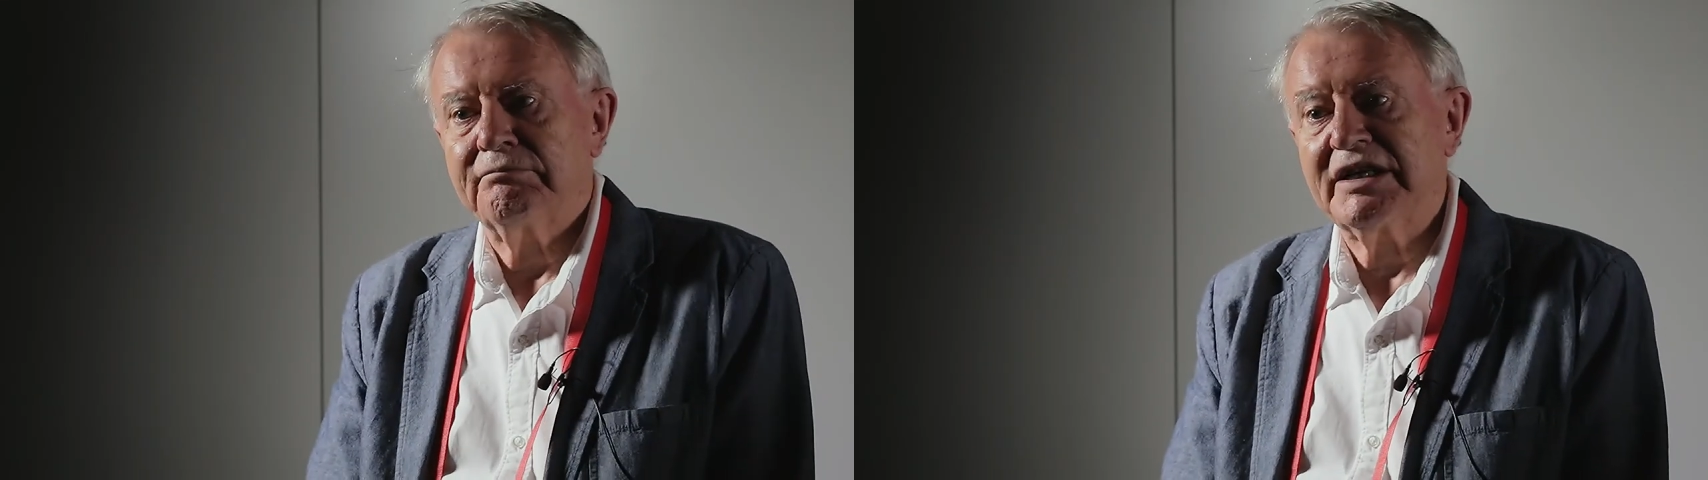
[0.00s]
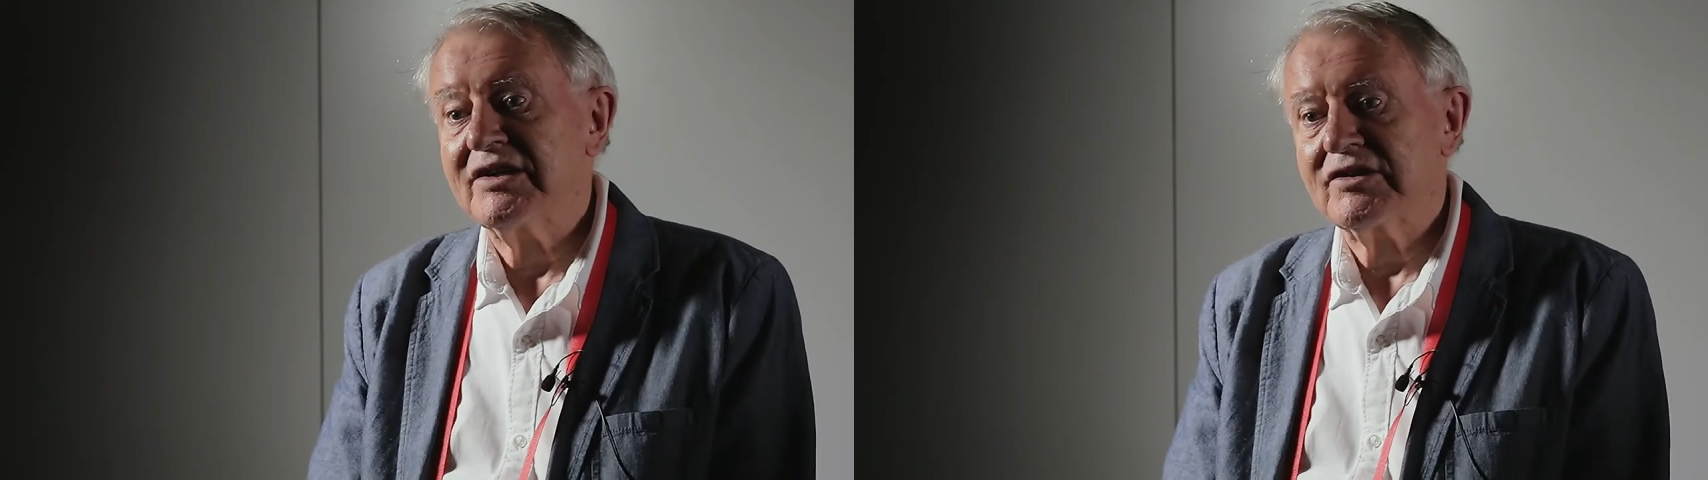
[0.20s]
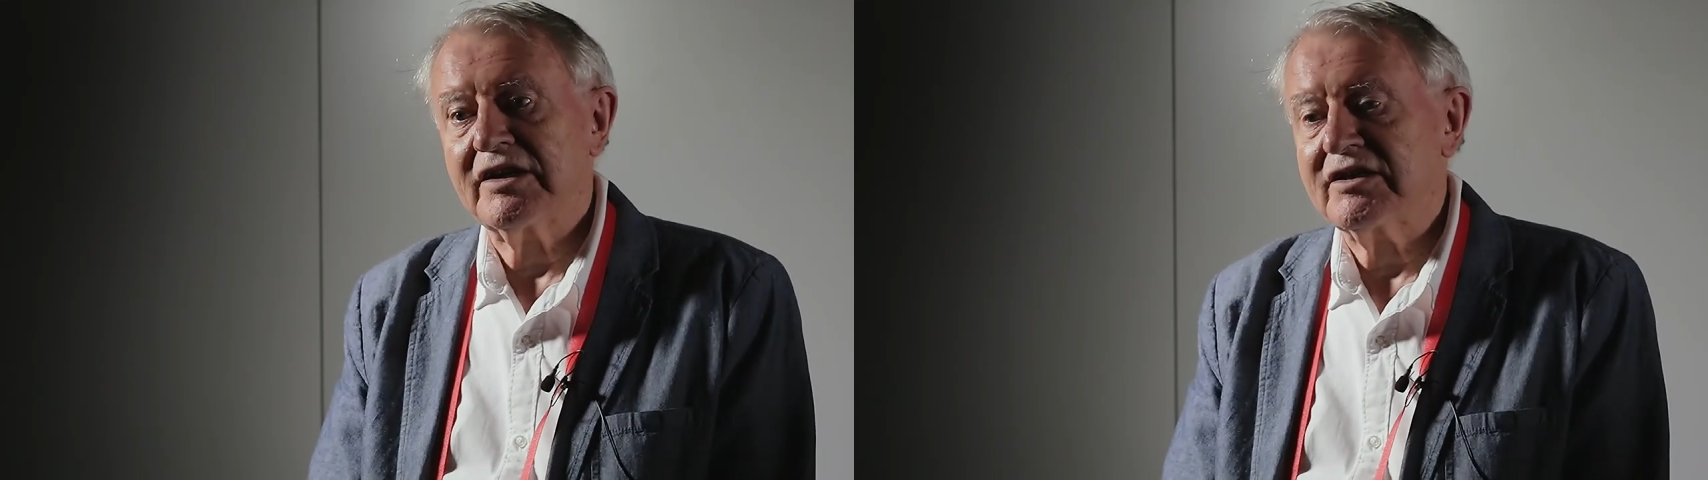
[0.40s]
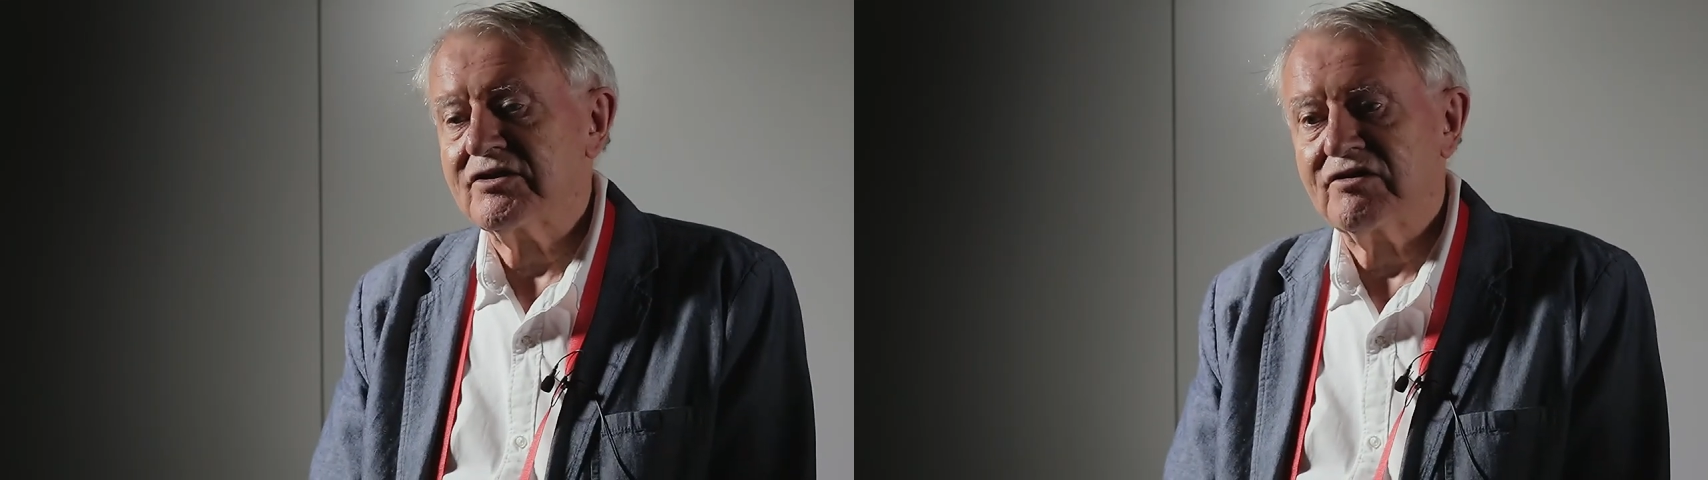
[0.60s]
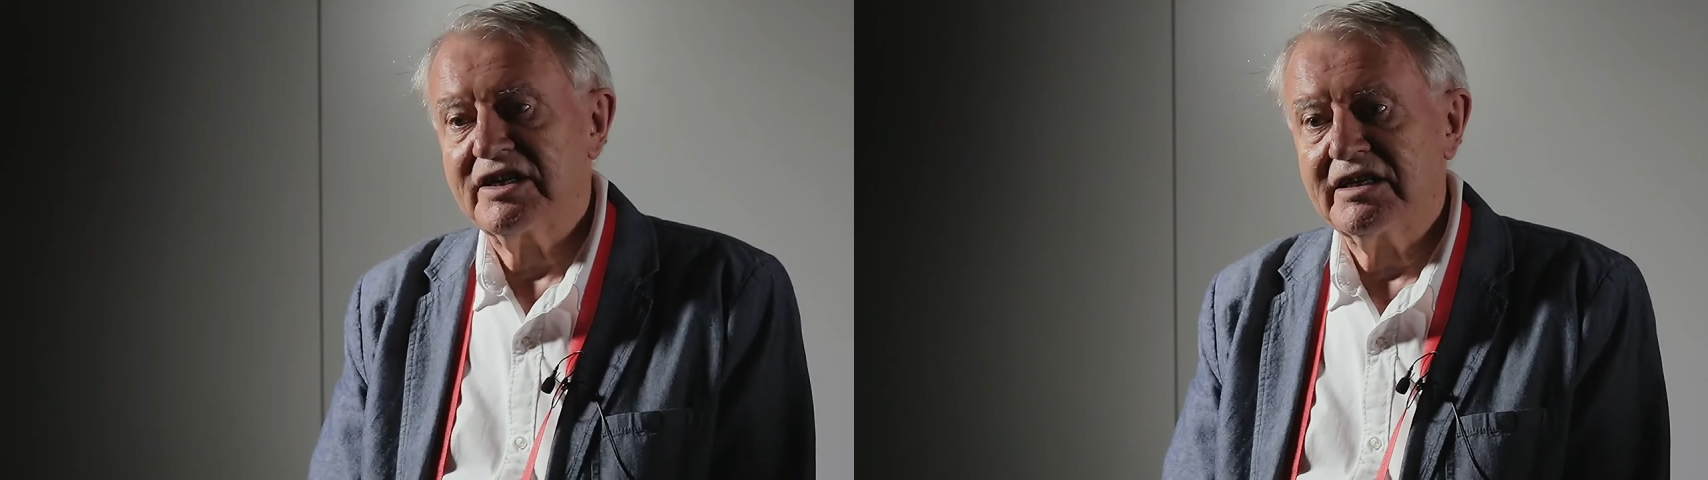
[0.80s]
PSA
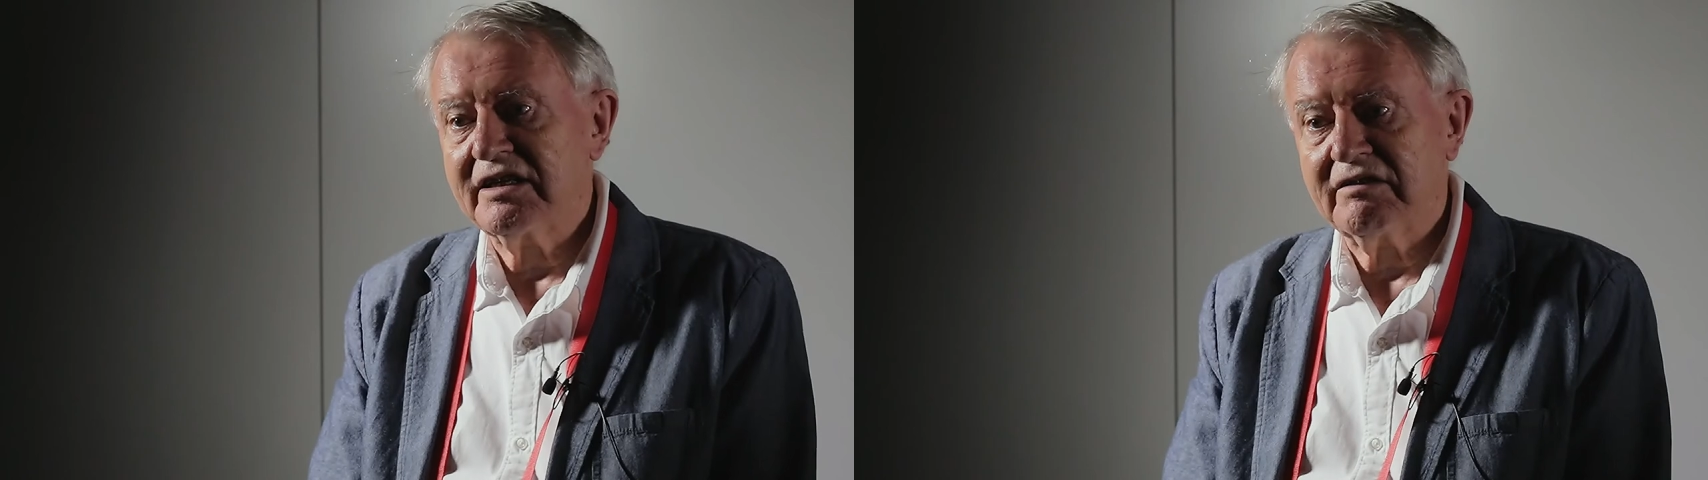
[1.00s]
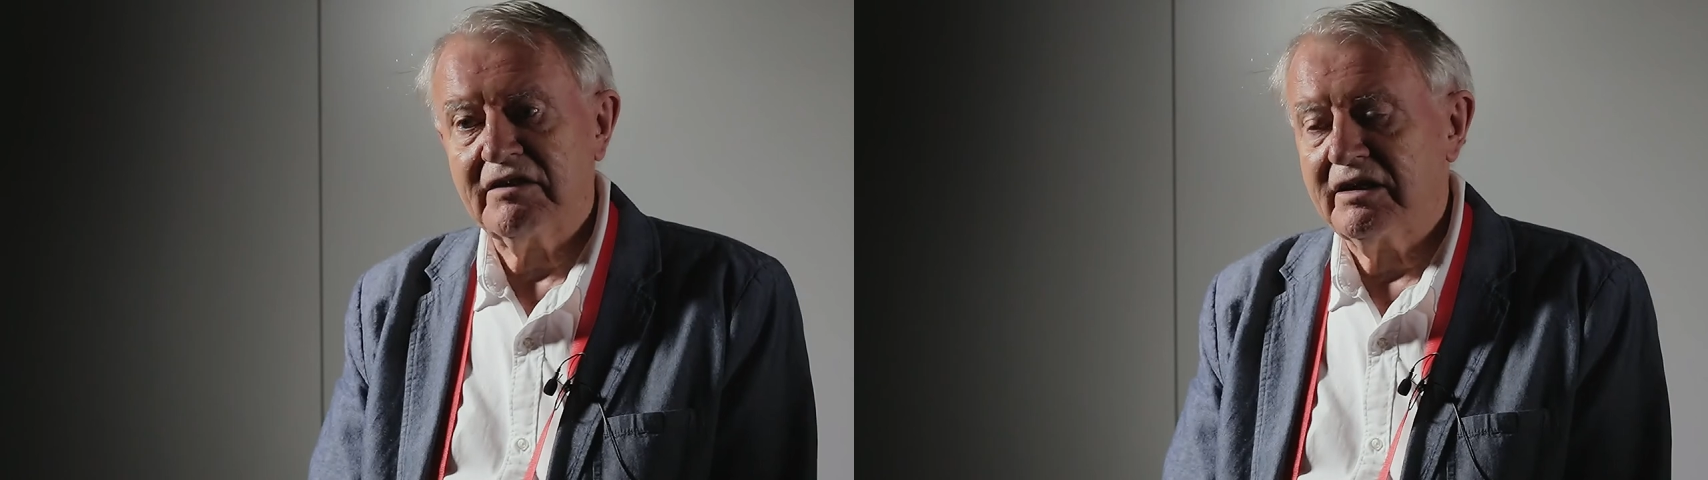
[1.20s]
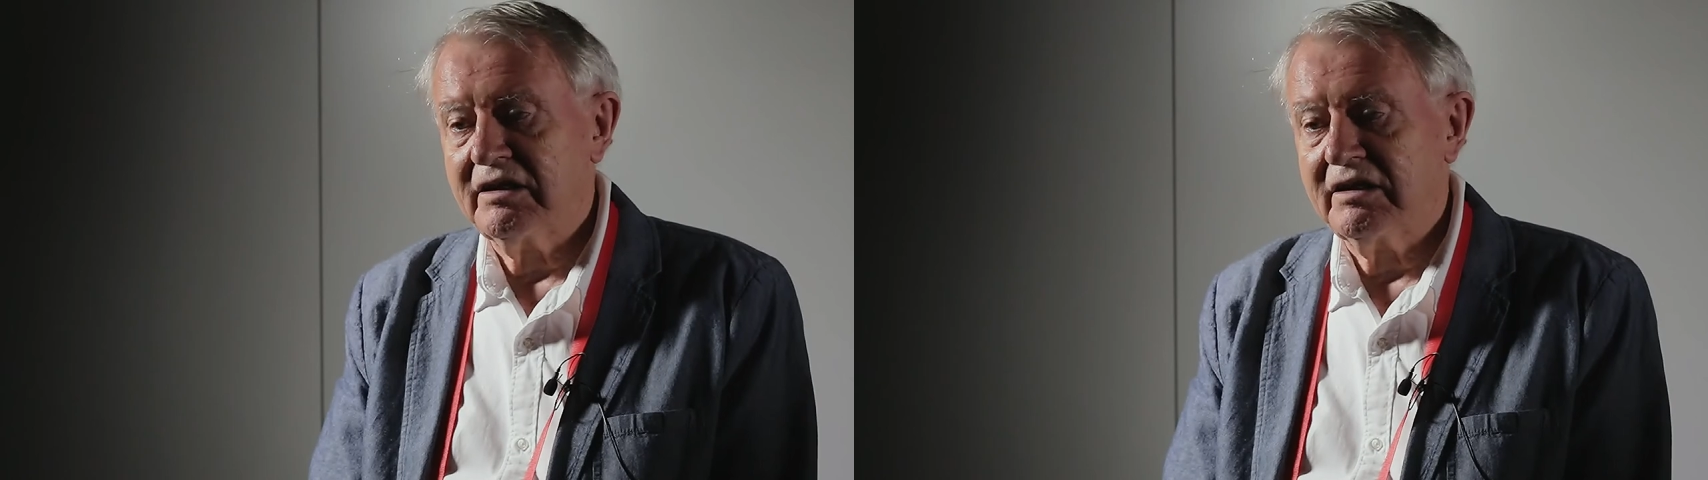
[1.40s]
screening.